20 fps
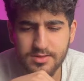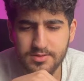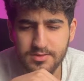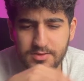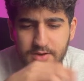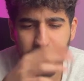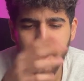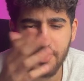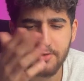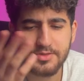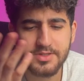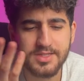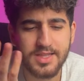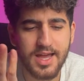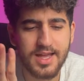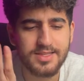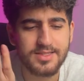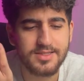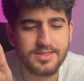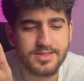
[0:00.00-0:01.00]
How's
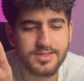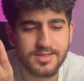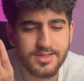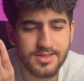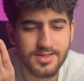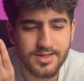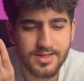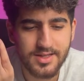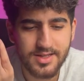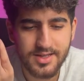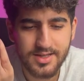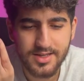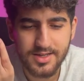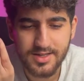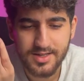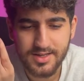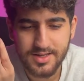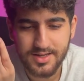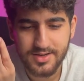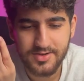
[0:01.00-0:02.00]
that
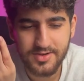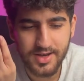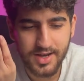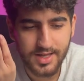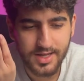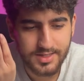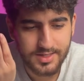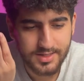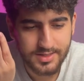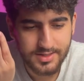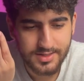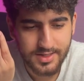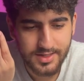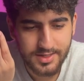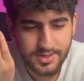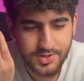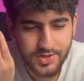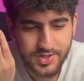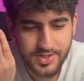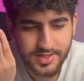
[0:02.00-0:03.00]
related? The
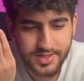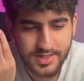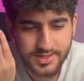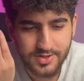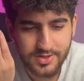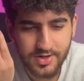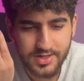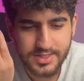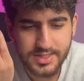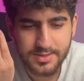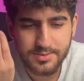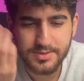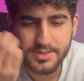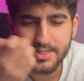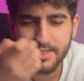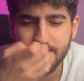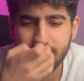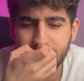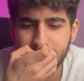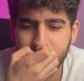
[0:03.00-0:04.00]
T-shirt has
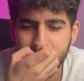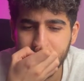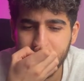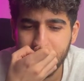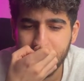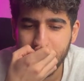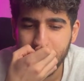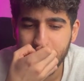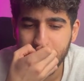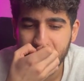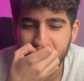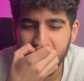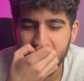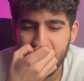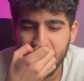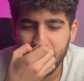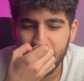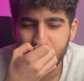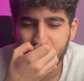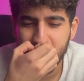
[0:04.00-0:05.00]
ICBC
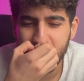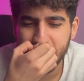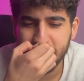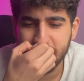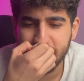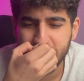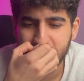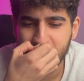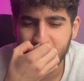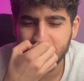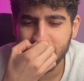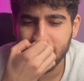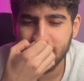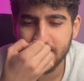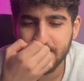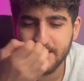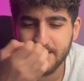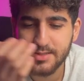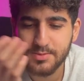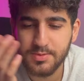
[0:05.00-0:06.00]
branding along with
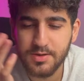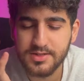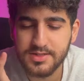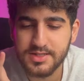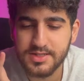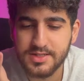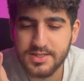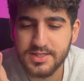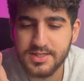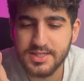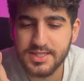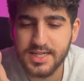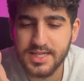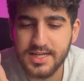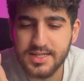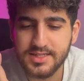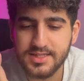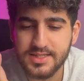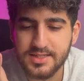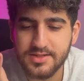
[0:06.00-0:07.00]
its sponsors,
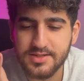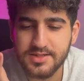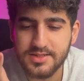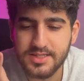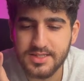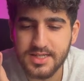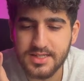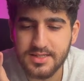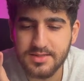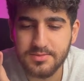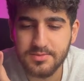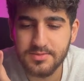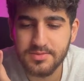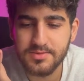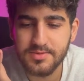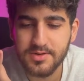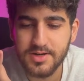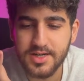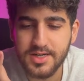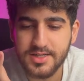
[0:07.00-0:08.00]
Jane Street,
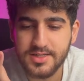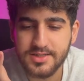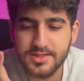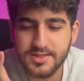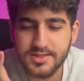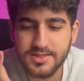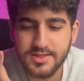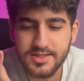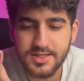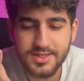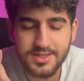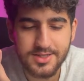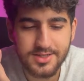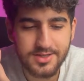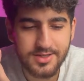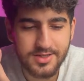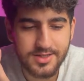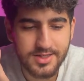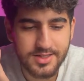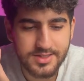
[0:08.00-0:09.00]
JetBrains,
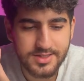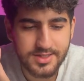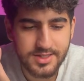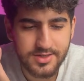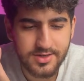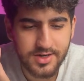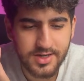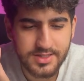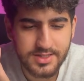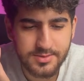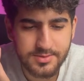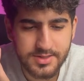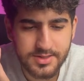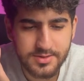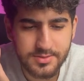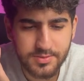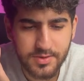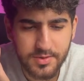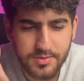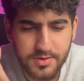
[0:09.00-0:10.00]
Citadel, etc. ICBC is
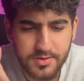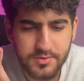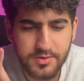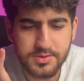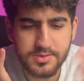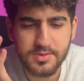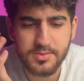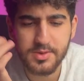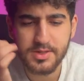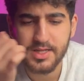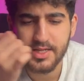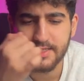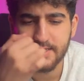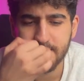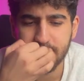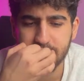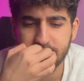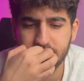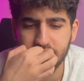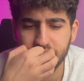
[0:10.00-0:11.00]
popular word, but has a
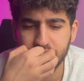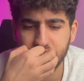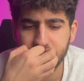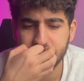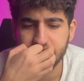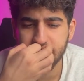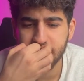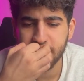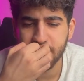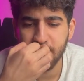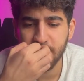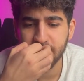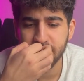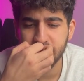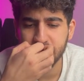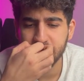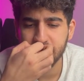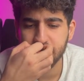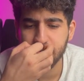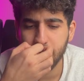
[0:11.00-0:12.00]
strong presence in
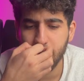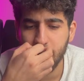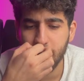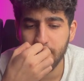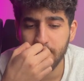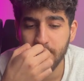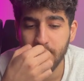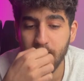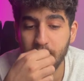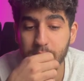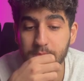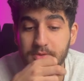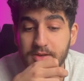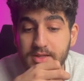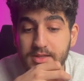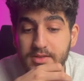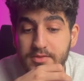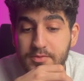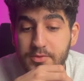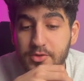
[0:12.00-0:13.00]
countries with
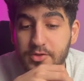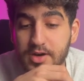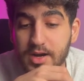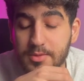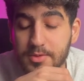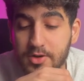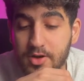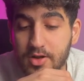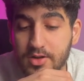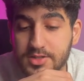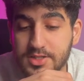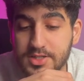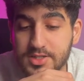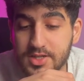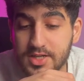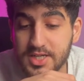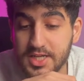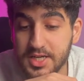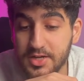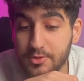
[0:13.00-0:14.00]
competitive programming cultures
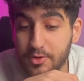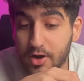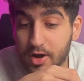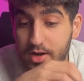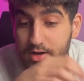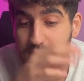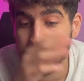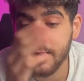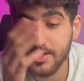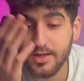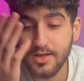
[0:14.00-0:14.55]
like Iran.